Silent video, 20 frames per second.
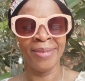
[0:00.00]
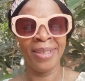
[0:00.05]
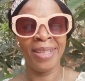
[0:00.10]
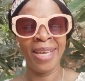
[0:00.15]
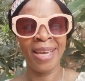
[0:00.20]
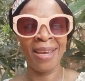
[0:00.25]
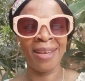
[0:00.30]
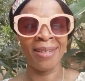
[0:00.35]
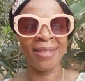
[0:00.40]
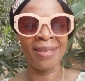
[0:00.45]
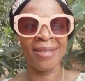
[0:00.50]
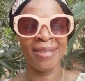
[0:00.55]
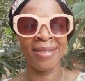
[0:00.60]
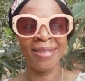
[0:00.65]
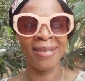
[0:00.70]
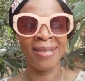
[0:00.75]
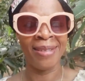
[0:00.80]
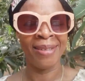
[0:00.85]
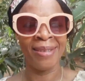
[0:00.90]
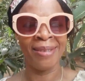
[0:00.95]

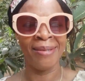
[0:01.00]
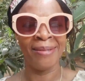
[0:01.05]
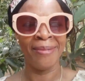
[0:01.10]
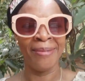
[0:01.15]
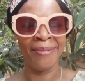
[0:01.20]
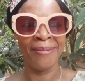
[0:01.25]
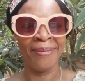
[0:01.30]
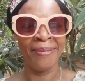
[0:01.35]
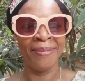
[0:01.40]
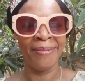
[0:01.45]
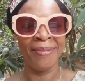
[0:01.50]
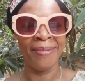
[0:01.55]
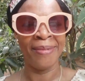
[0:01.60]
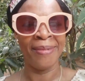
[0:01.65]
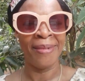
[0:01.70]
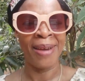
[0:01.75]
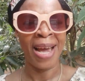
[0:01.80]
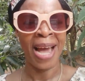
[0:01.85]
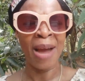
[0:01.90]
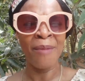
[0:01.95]
Yes,
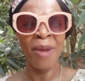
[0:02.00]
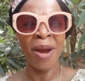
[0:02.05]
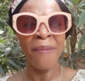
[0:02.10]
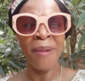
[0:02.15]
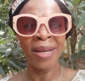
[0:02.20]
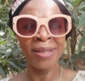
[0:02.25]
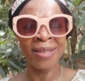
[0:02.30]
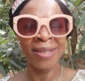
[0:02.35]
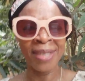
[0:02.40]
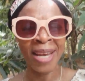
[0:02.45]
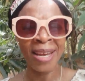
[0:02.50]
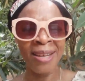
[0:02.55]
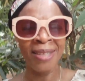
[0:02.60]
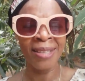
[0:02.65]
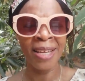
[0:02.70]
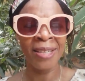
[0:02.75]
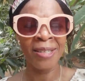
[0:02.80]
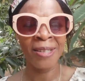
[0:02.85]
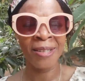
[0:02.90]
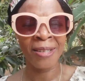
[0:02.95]
amoeba cell is
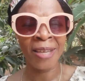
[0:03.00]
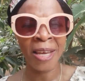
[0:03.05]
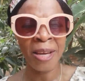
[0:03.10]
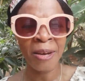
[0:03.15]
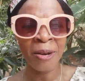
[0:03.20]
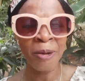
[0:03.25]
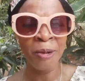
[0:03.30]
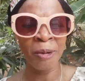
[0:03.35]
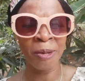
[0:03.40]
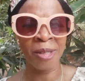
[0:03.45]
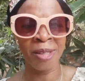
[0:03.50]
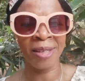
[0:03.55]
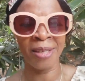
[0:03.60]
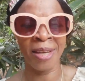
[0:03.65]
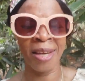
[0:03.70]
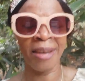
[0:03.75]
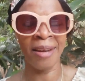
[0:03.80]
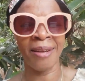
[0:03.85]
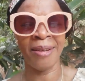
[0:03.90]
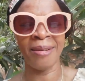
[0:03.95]
a single
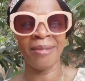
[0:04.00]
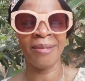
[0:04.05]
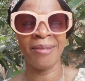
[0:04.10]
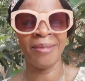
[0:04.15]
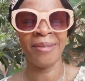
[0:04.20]
cell.